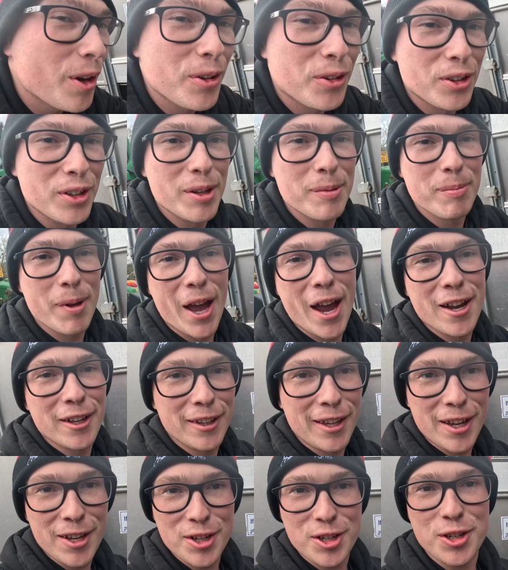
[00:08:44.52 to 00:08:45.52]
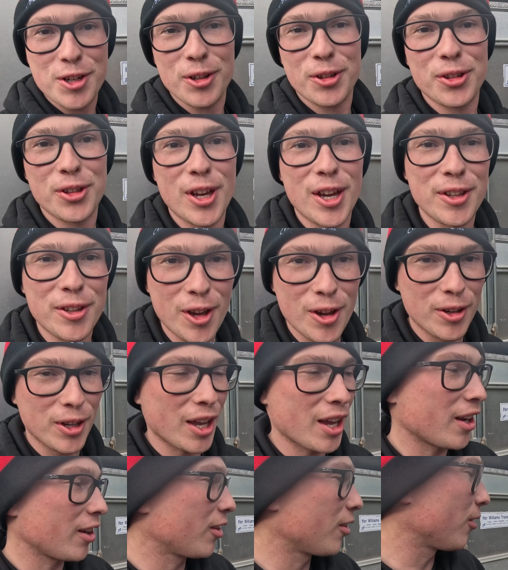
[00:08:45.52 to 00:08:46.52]
ewes at the back, that is just so they don't
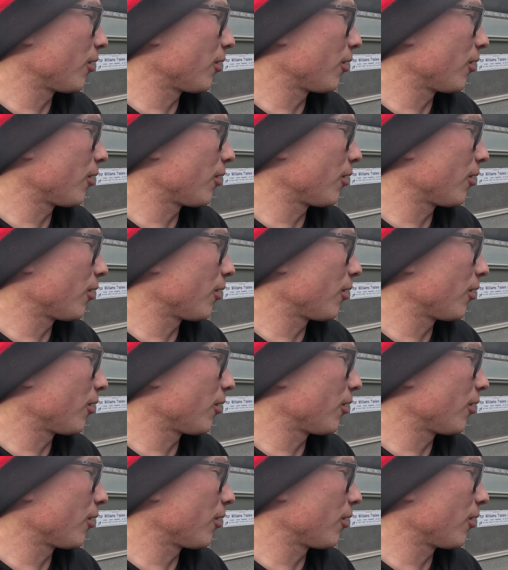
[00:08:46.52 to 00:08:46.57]
get